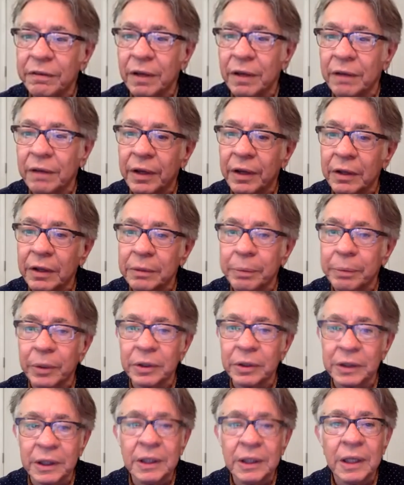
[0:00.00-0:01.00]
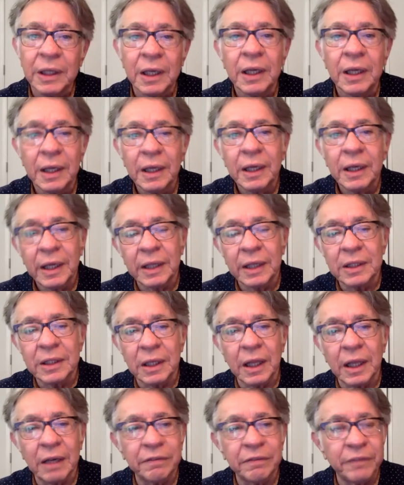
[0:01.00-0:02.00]
another person and it's a
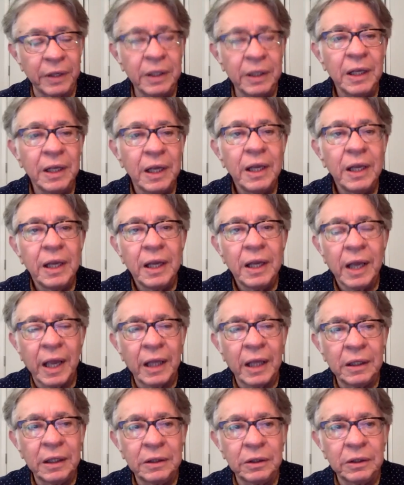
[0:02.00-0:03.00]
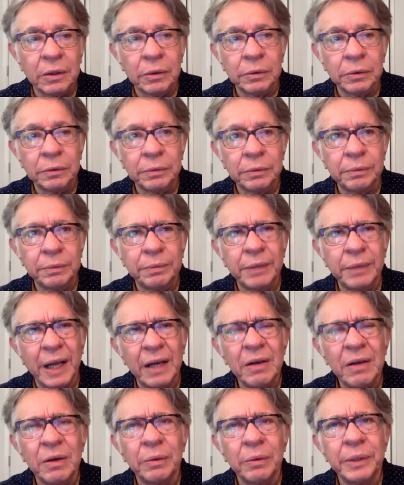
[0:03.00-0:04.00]
lot of fun. And so I
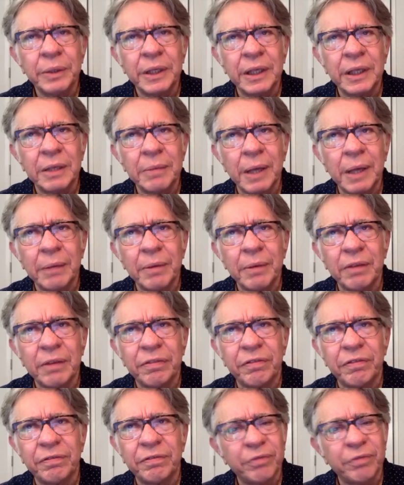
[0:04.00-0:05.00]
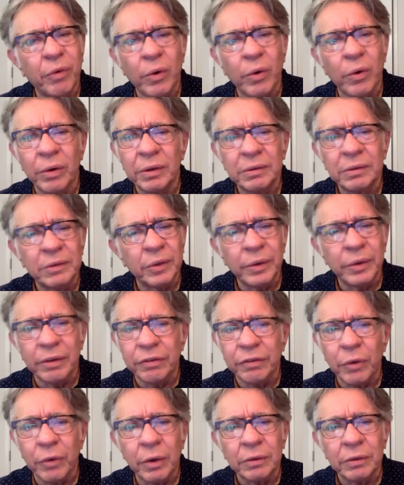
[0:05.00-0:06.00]
don't know, we did maybe four, three or
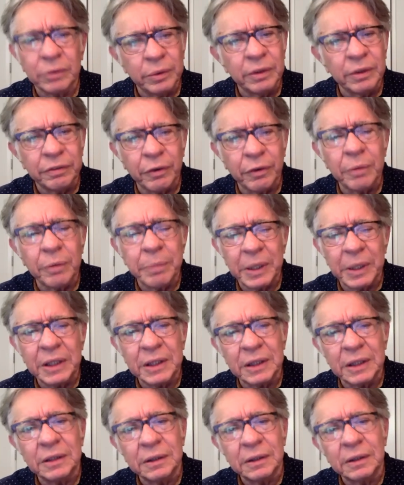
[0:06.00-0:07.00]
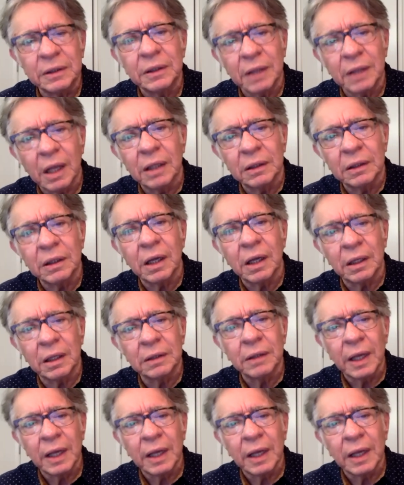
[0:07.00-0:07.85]
four, three or four pieces on, right. on